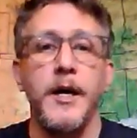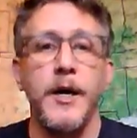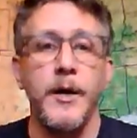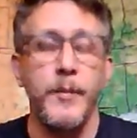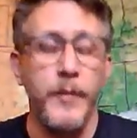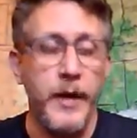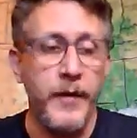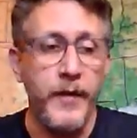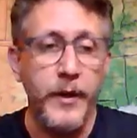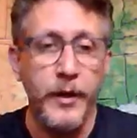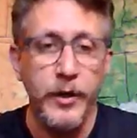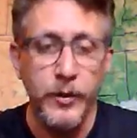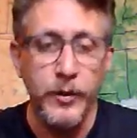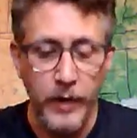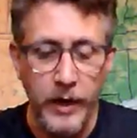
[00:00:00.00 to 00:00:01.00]
And they go
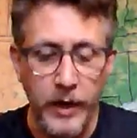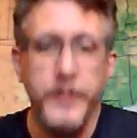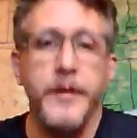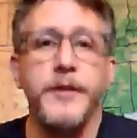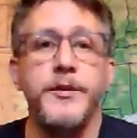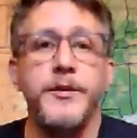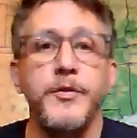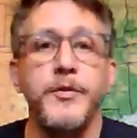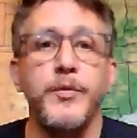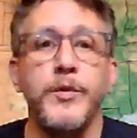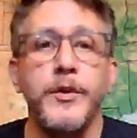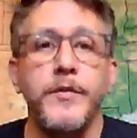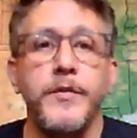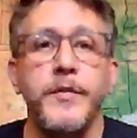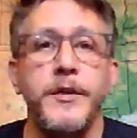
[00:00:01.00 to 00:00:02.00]
around and they do the work for
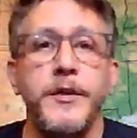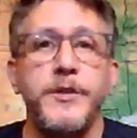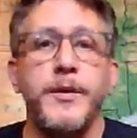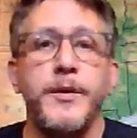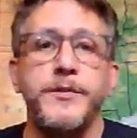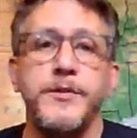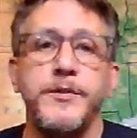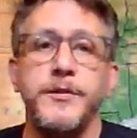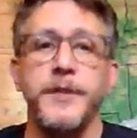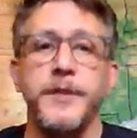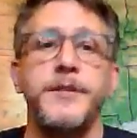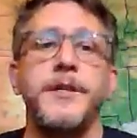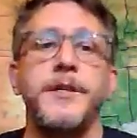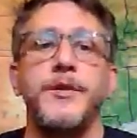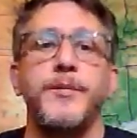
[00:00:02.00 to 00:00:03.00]
each poster, and they stick
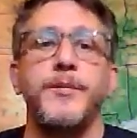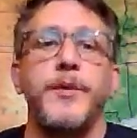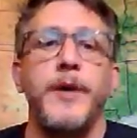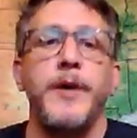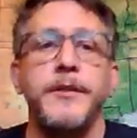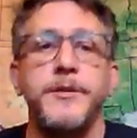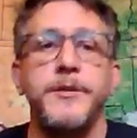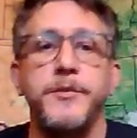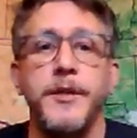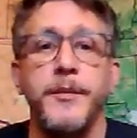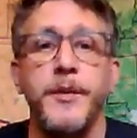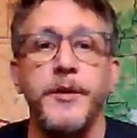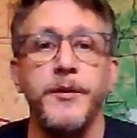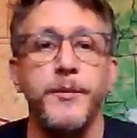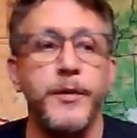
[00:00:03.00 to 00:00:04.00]
their answers up on the
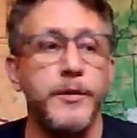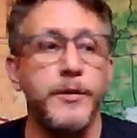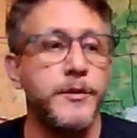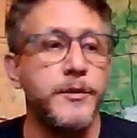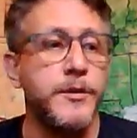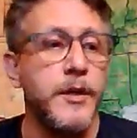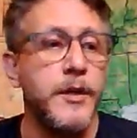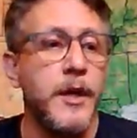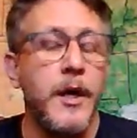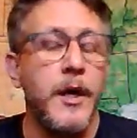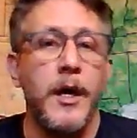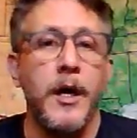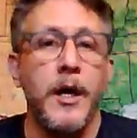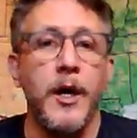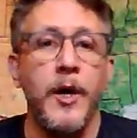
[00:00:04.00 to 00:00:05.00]
poster.
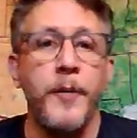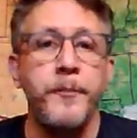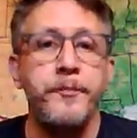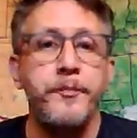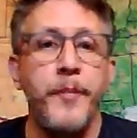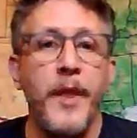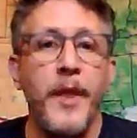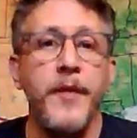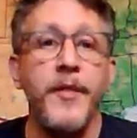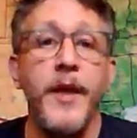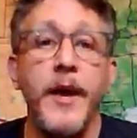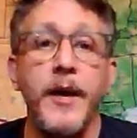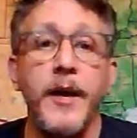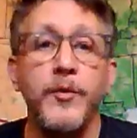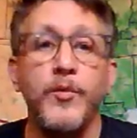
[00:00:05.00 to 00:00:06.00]
And then
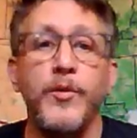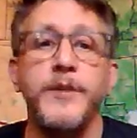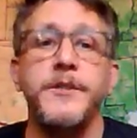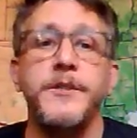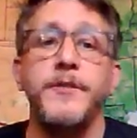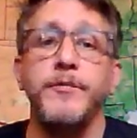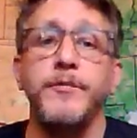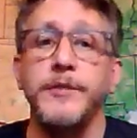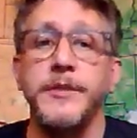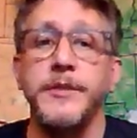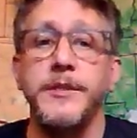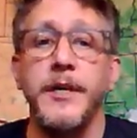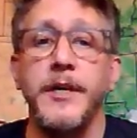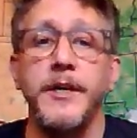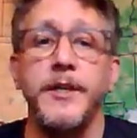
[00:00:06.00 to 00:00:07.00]
once everyone's
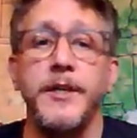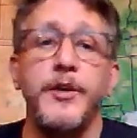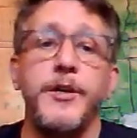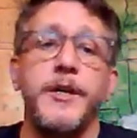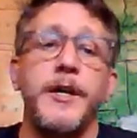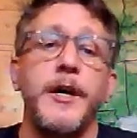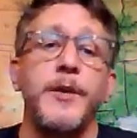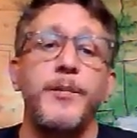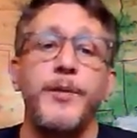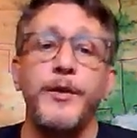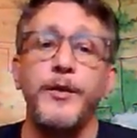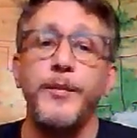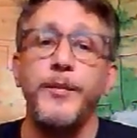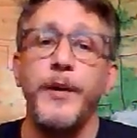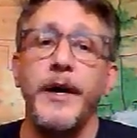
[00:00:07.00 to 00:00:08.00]
done, you can kind of pull
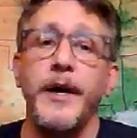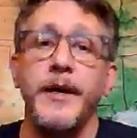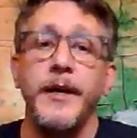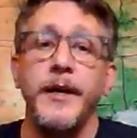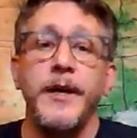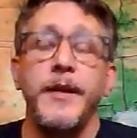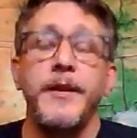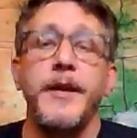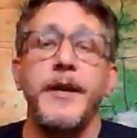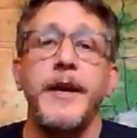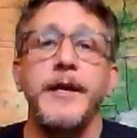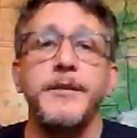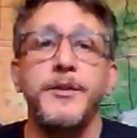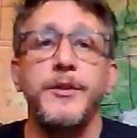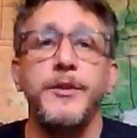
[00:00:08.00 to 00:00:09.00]
back the answer
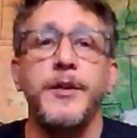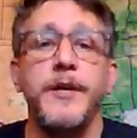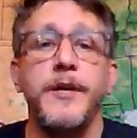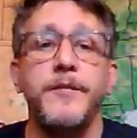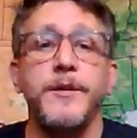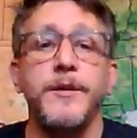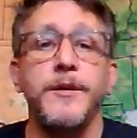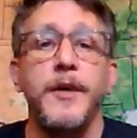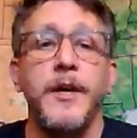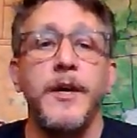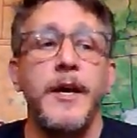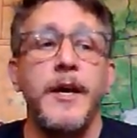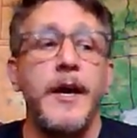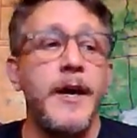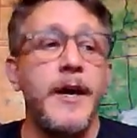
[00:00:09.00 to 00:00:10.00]
cover,
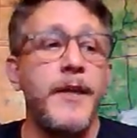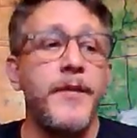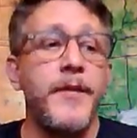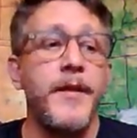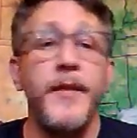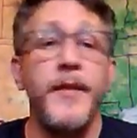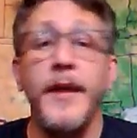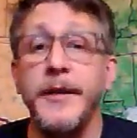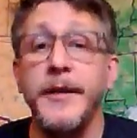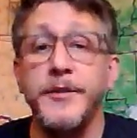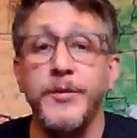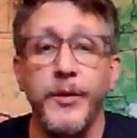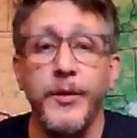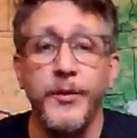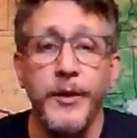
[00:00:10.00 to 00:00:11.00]
and then they get to run
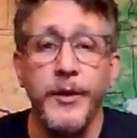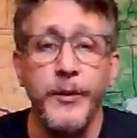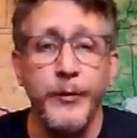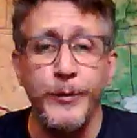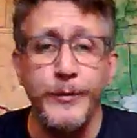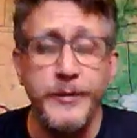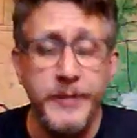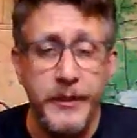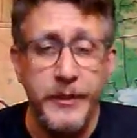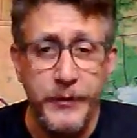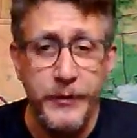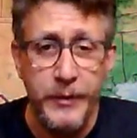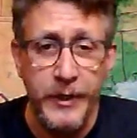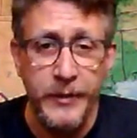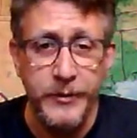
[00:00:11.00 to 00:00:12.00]
around the room and see if their
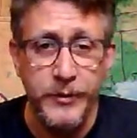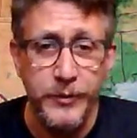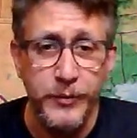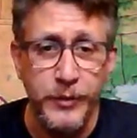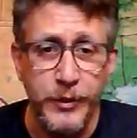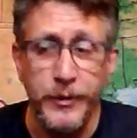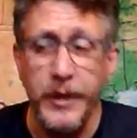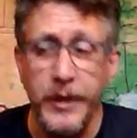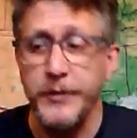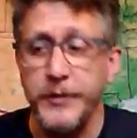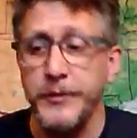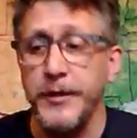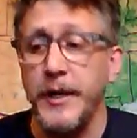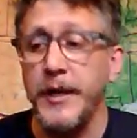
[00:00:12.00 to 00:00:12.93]
answers were correct or not.